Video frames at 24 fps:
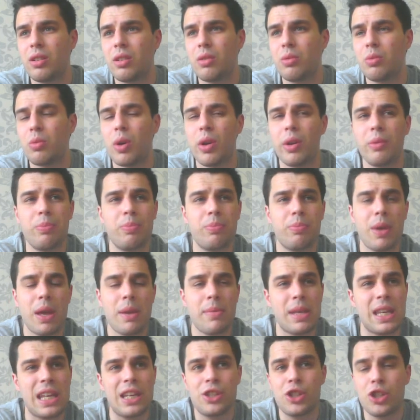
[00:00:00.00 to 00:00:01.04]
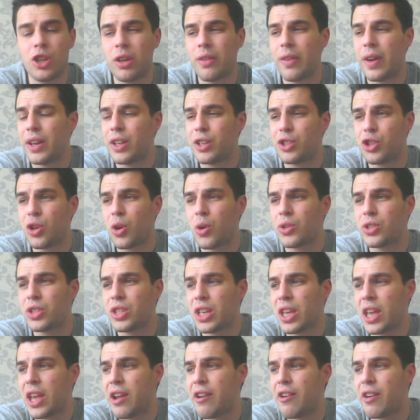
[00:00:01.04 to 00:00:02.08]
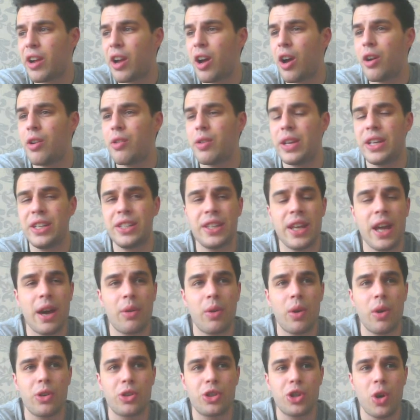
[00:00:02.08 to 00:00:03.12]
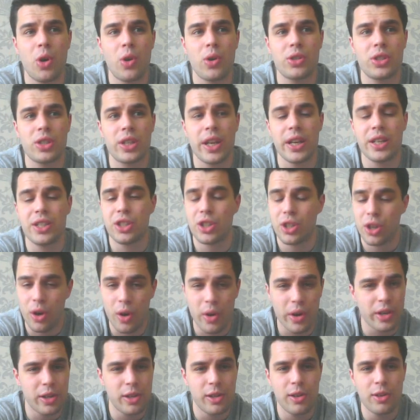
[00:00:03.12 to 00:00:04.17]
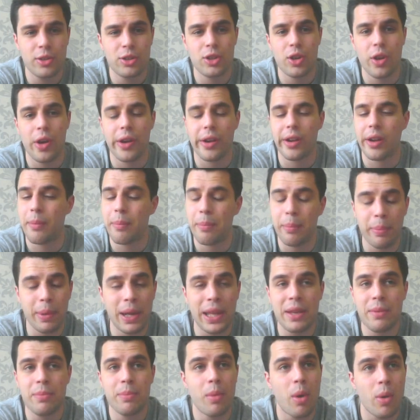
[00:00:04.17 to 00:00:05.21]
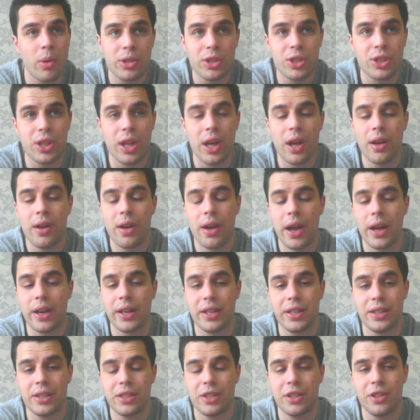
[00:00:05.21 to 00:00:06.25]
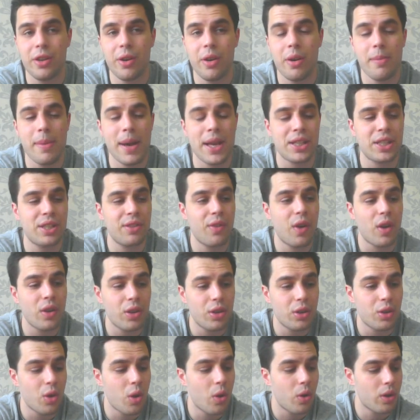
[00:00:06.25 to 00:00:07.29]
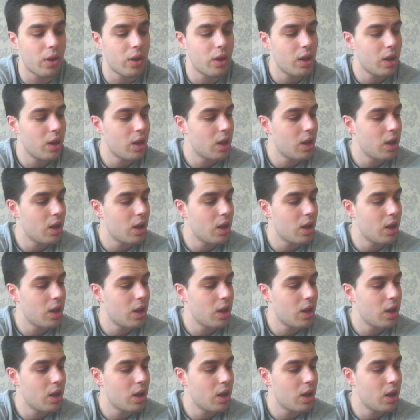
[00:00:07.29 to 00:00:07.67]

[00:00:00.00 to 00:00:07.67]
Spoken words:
one, maybe he should have had a chance a year ago. He's now got a chance against a guy who looks like a complete monster, and he's, you know, a massive underdog.